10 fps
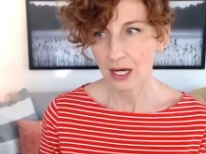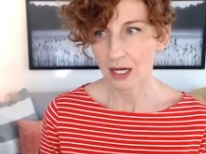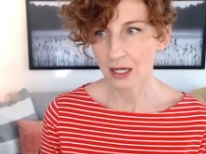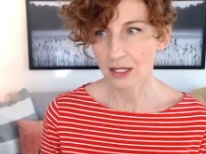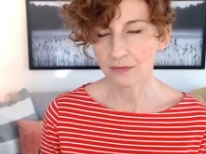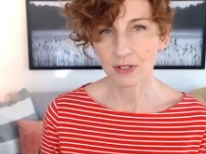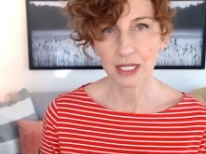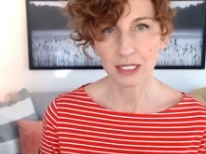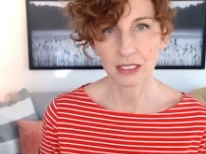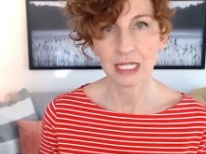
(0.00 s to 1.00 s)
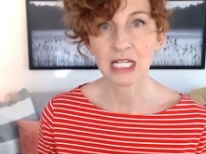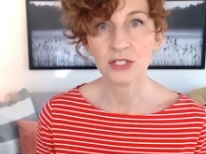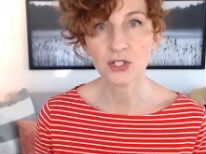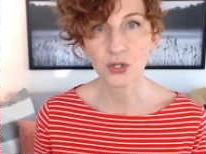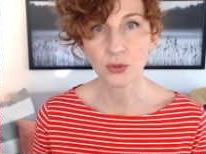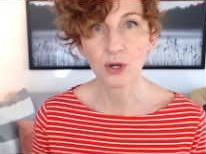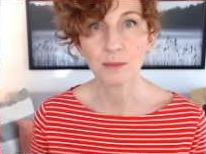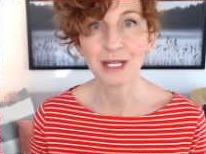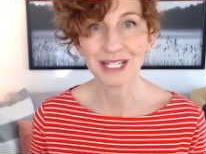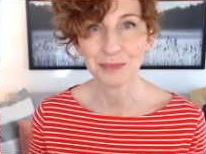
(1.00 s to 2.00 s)
a kind of a like an interim
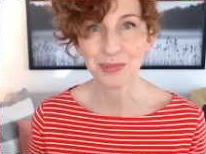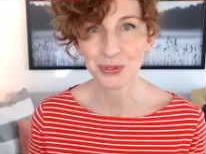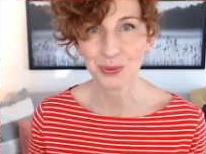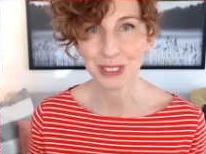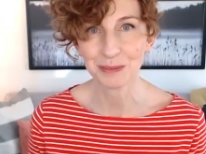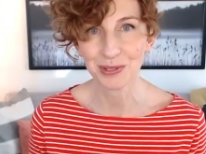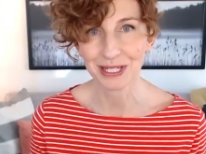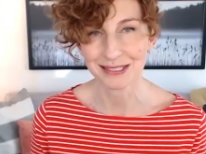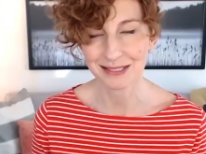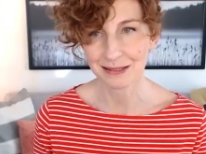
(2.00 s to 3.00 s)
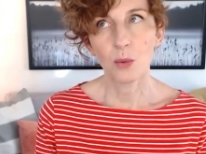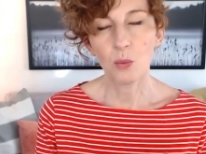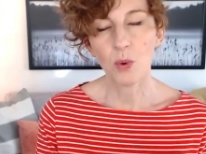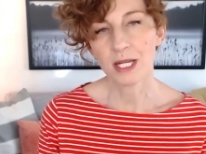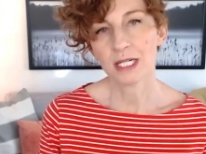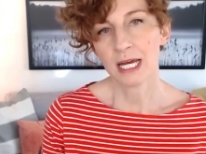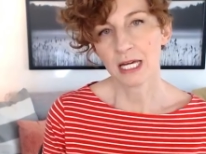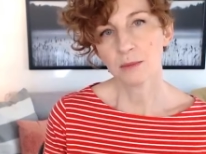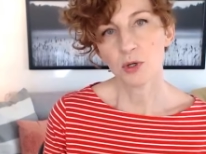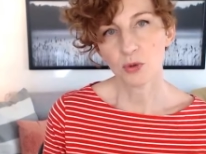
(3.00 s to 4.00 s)
in between place. When an
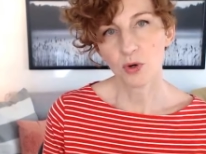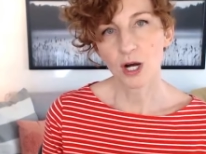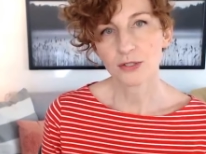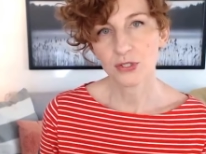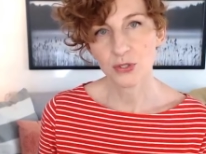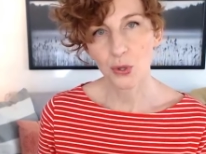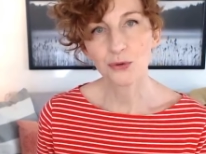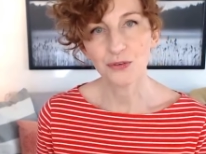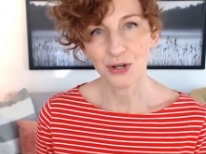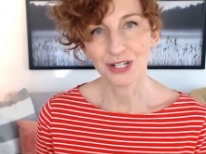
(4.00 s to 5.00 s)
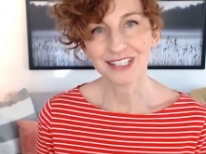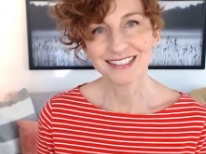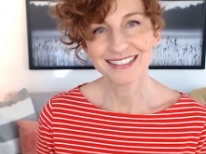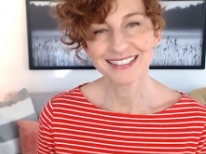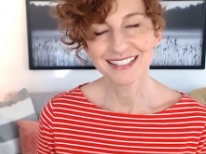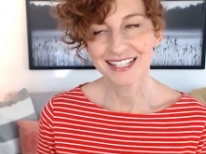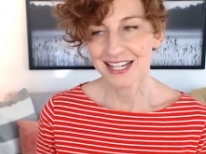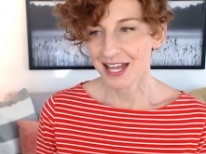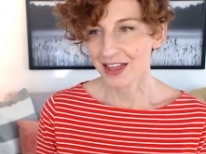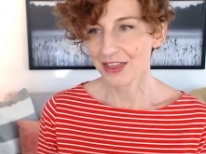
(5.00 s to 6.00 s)
animal crosses over,
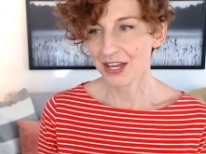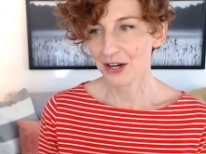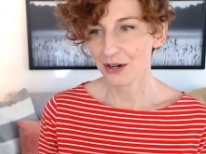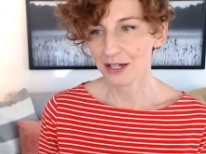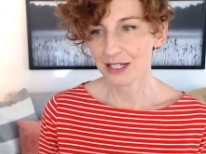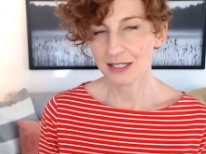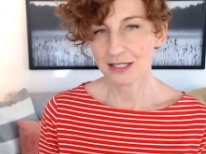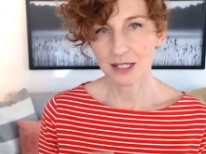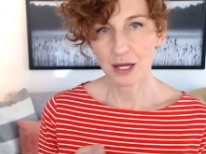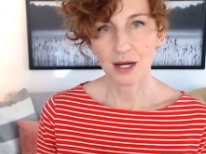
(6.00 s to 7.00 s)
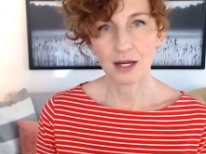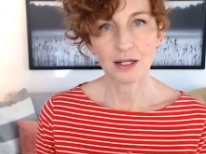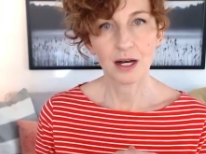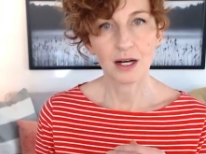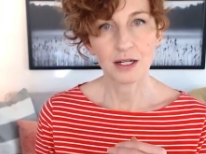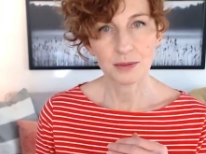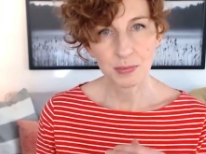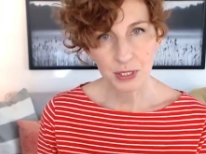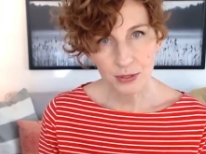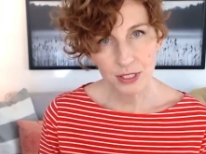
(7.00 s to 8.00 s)
there is a, a
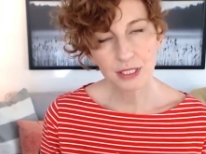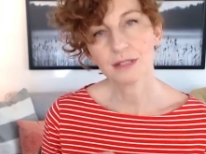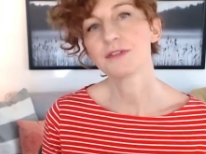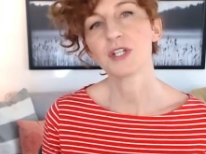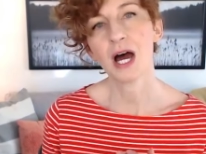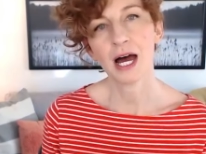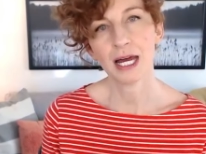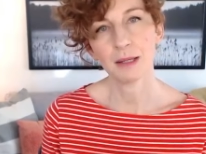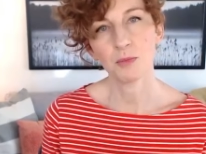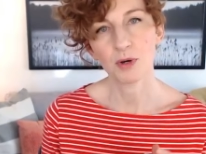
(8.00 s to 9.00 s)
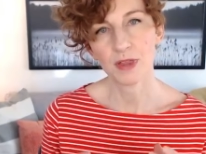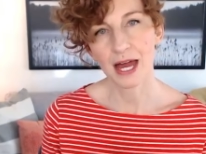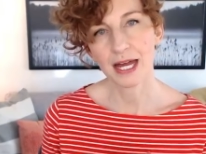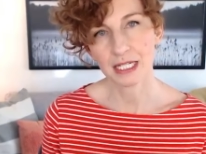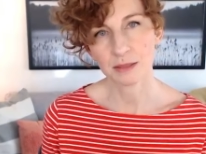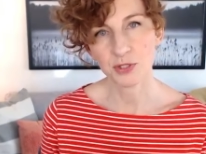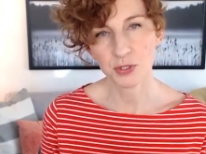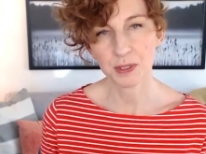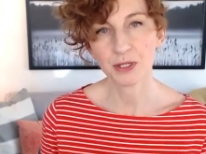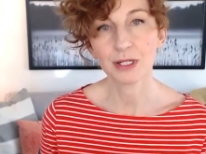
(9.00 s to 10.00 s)
period of time where that animal
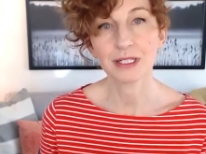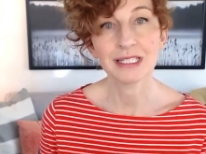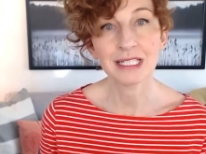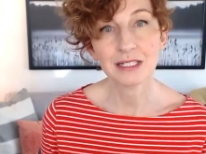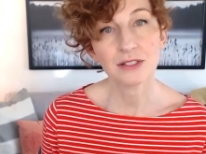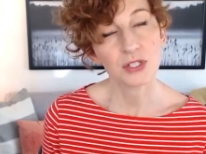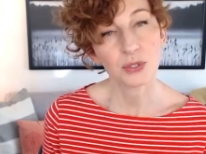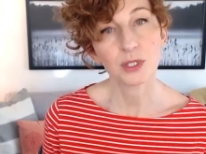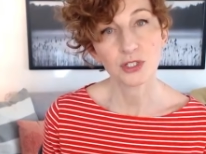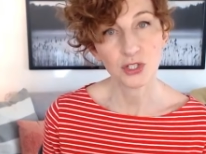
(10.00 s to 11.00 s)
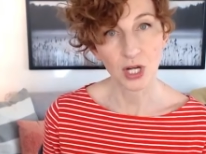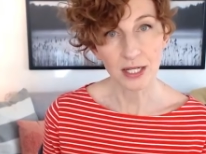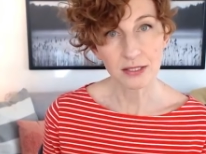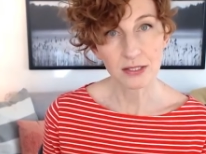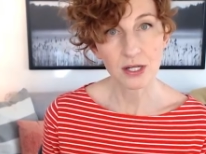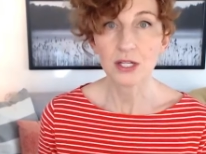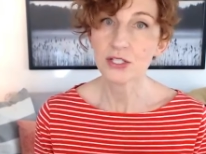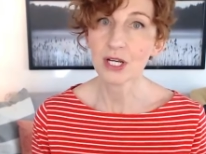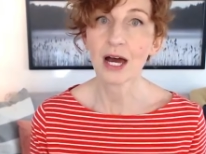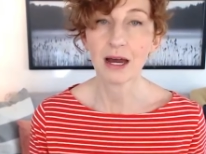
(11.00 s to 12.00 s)
spirit needs to adjust to
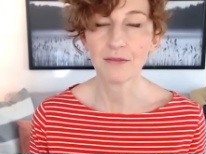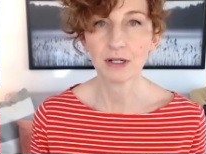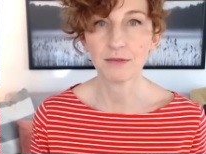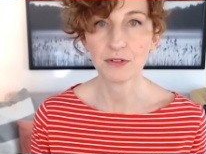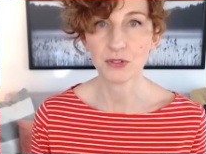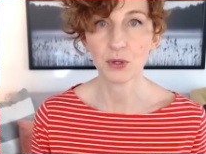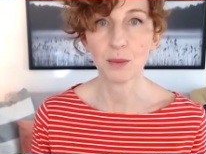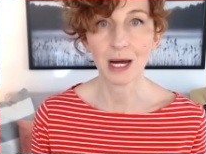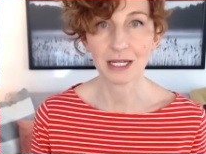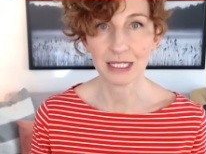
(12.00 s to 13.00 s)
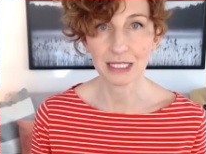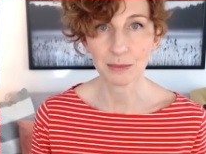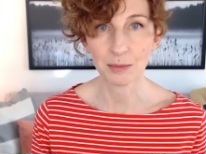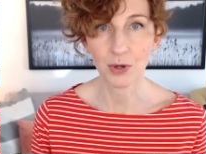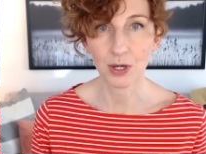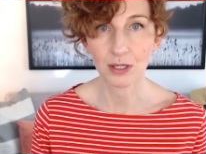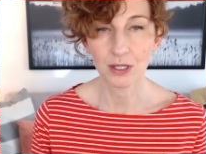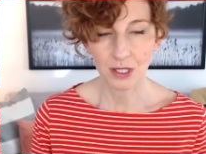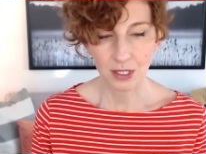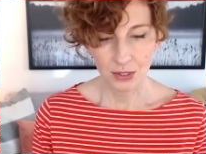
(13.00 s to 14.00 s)
not having a physical body anymore.
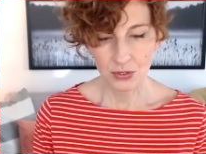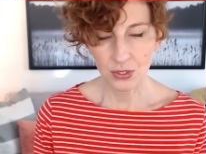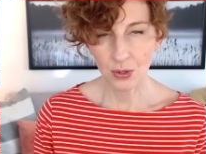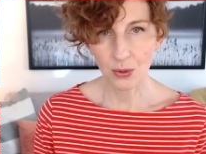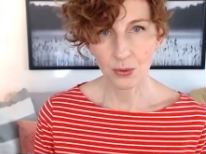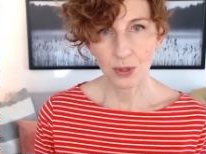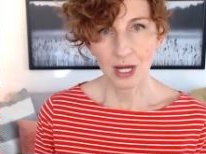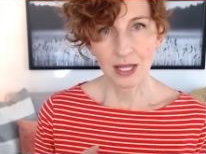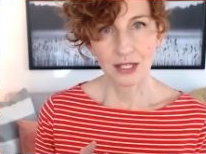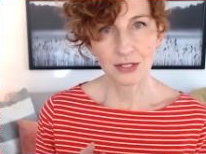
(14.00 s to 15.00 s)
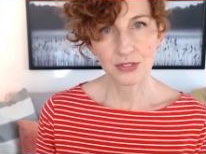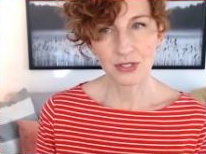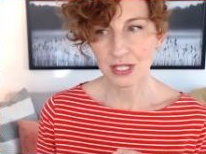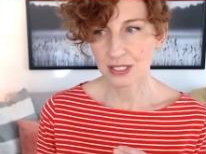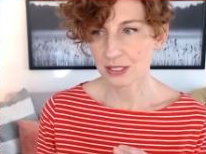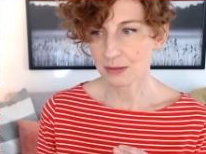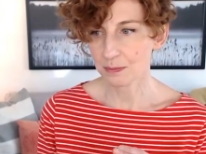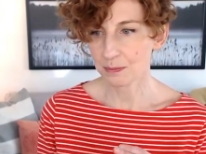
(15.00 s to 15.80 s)
So there's this